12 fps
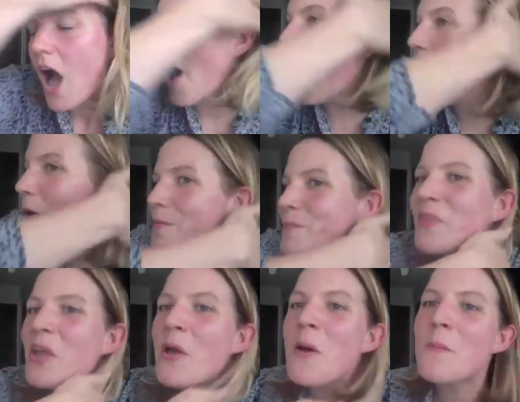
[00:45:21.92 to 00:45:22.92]
Um,
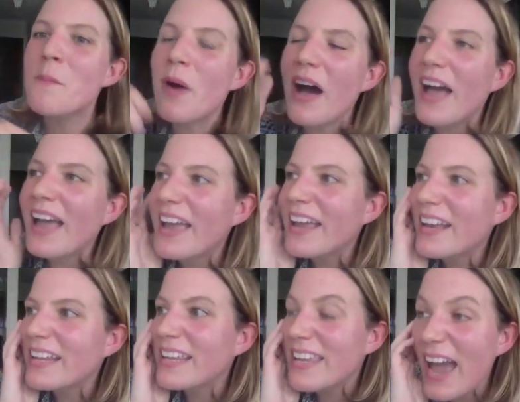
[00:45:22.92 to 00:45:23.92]
but
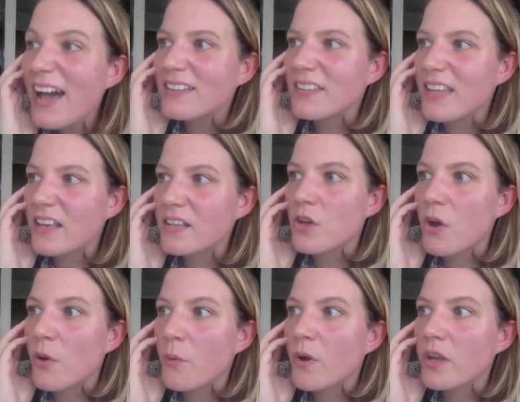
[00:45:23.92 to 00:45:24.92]
yeah, like
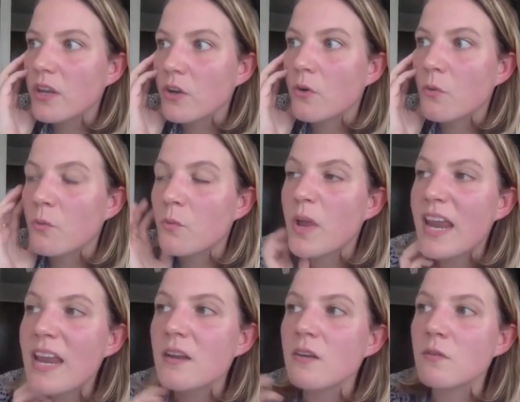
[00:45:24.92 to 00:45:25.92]
so, you know,
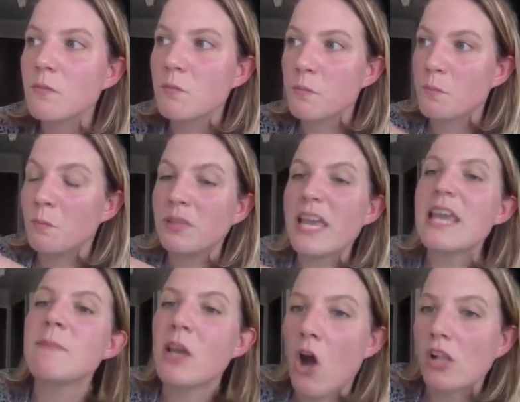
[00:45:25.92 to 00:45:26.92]
in
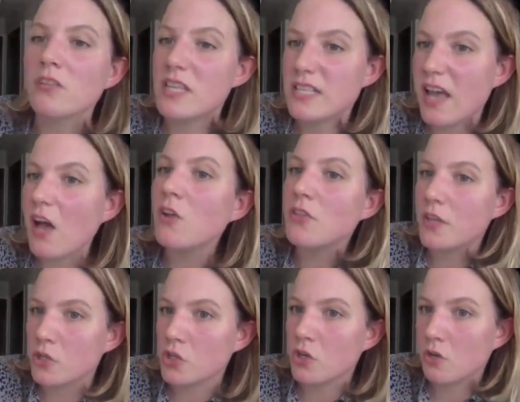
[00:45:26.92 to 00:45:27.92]
blaming all of these health
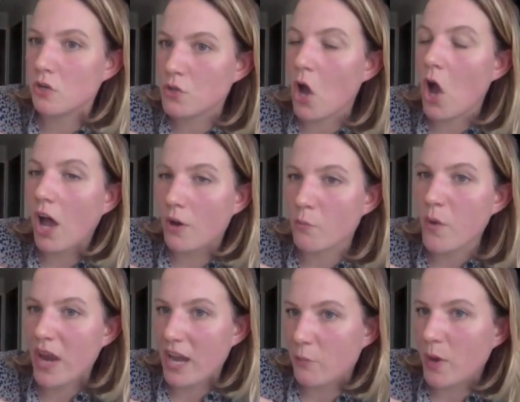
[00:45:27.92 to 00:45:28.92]
issues on
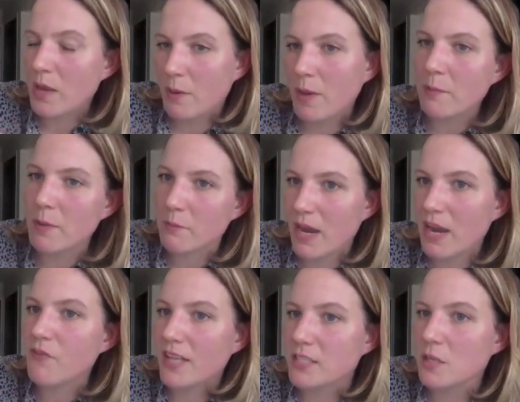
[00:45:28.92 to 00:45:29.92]
weight, wait, wait, wait, wait, wait,
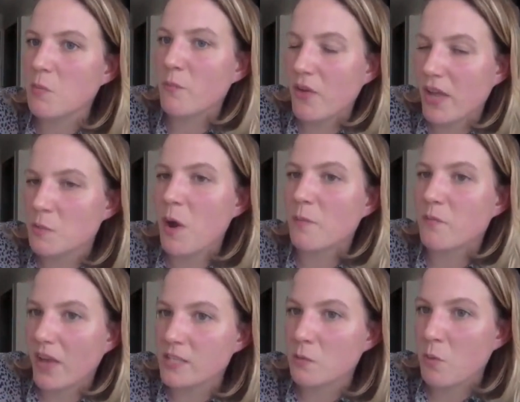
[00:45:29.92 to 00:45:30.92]
that's the problem, that's the problem,
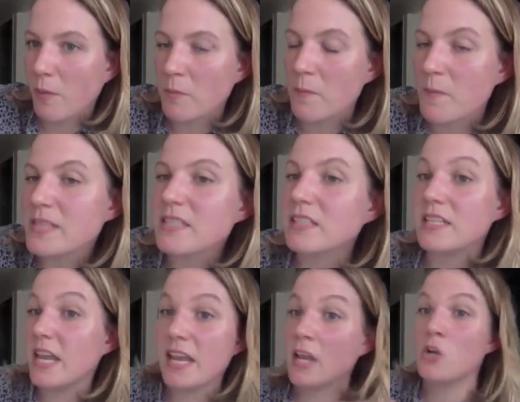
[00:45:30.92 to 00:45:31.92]
that's the problem. Basically
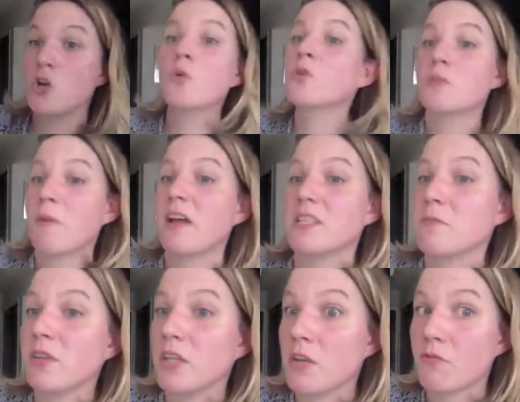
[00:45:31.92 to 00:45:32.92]
taking no
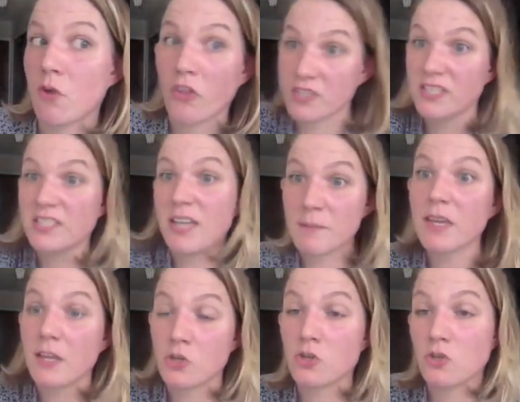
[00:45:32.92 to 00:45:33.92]
responsibility for all the systemic
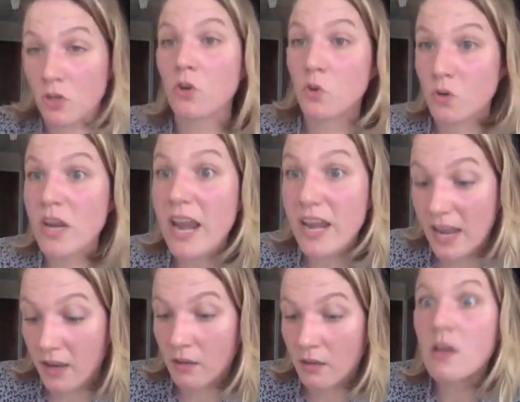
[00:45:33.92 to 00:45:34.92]
issues that are
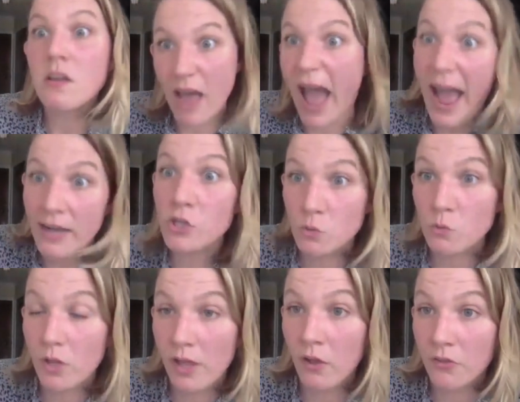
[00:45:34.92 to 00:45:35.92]
creating
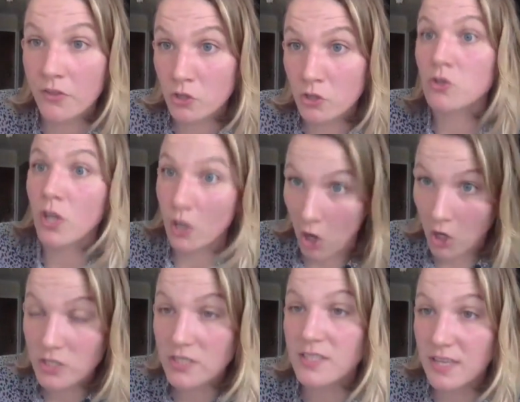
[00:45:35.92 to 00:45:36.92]
actual health issues like
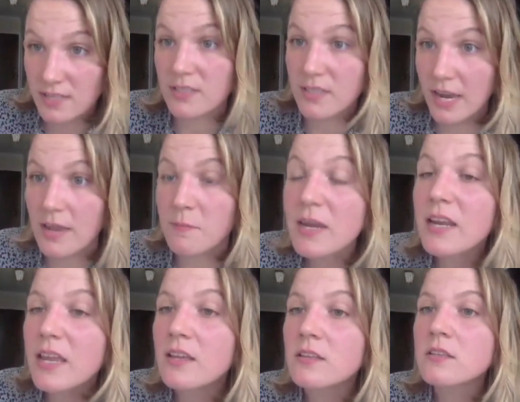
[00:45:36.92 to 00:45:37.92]
heart disease and
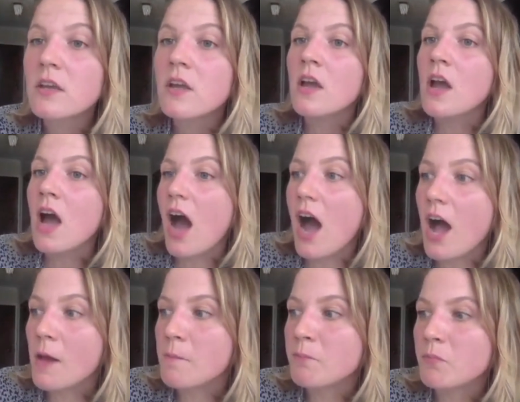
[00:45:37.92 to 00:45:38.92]
diabetes
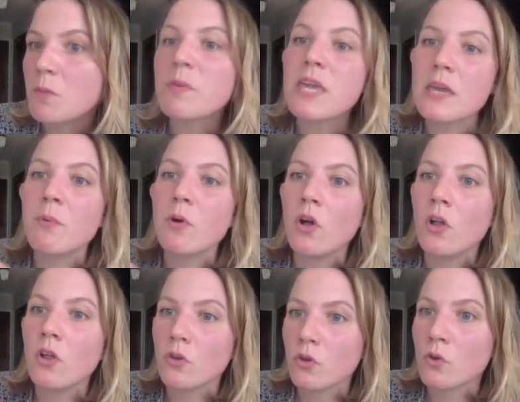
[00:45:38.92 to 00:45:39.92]
um,
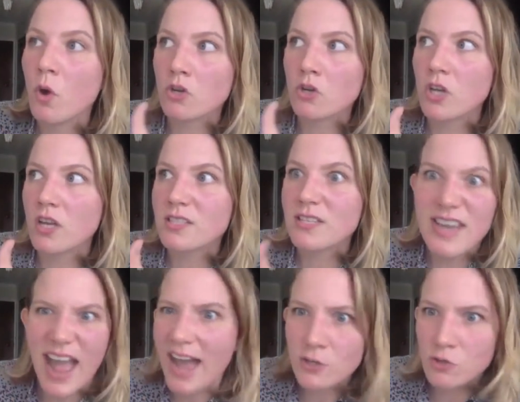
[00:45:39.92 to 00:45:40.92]
people who are just
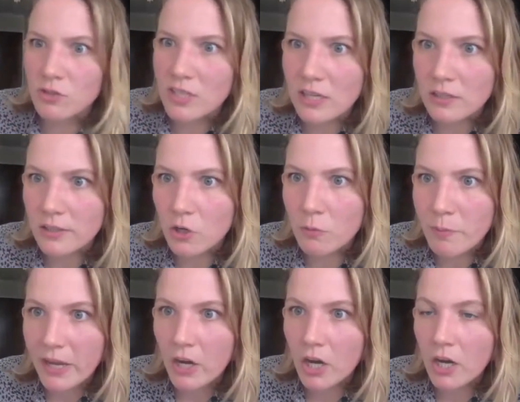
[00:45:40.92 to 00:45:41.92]
naturally a little
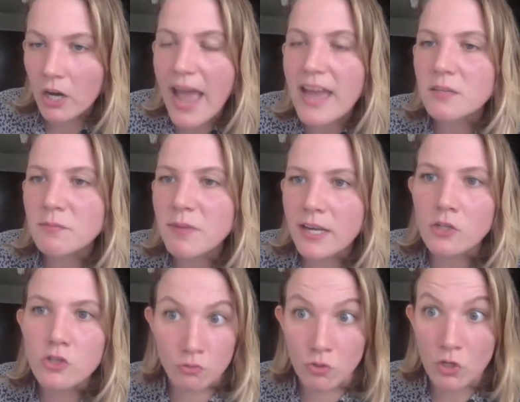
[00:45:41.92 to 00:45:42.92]
bigger end up getting
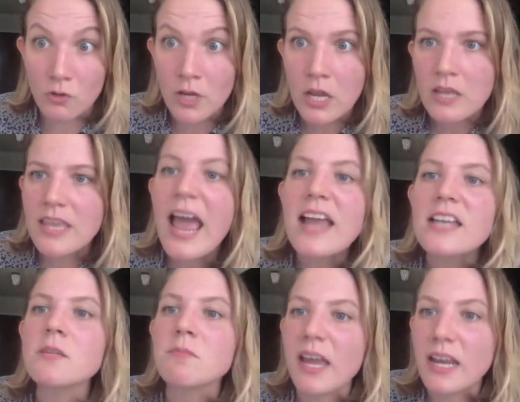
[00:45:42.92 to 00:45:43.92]
screwed. They end
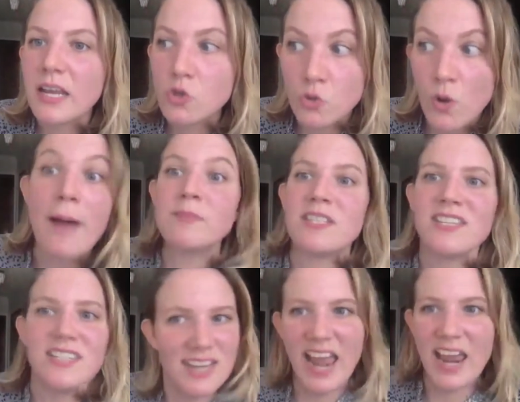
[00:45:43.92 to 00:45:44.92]
up getting trapped in the
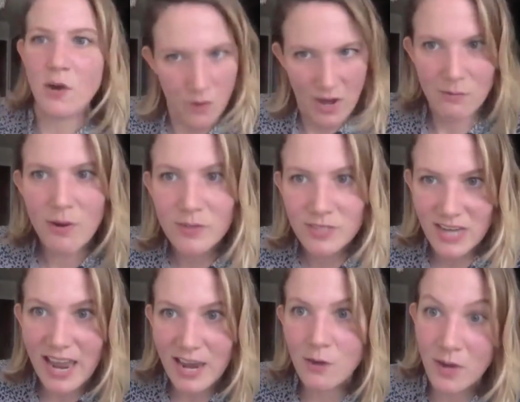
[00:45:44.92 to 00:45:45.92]
diet rate,
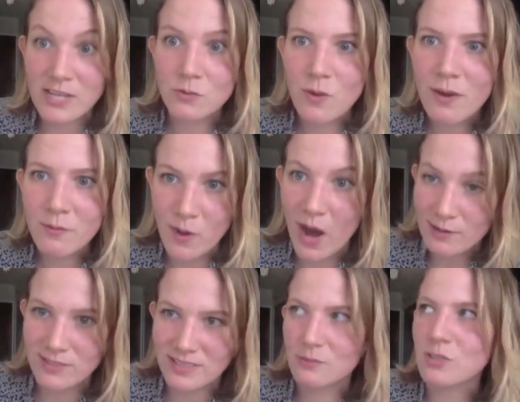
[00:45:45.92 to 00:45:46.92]
diet race rat, rat,
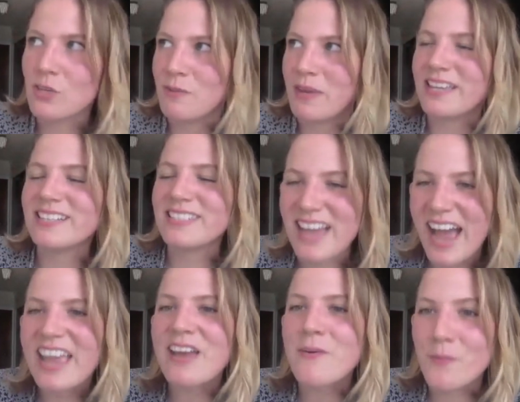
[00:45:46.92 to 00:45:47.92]
excuse me
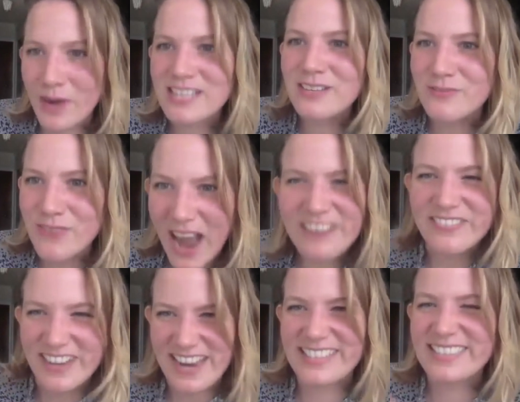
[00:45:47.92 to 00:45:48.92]
diet race, rat
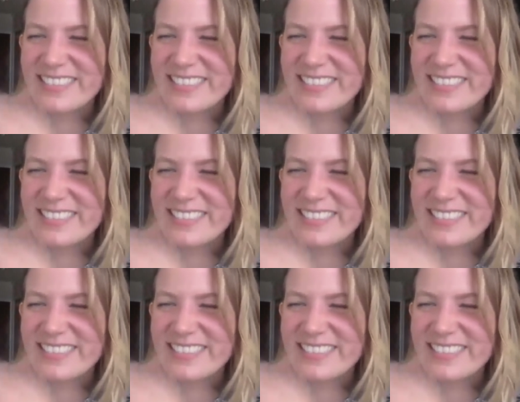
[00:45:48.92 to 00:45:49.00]
race.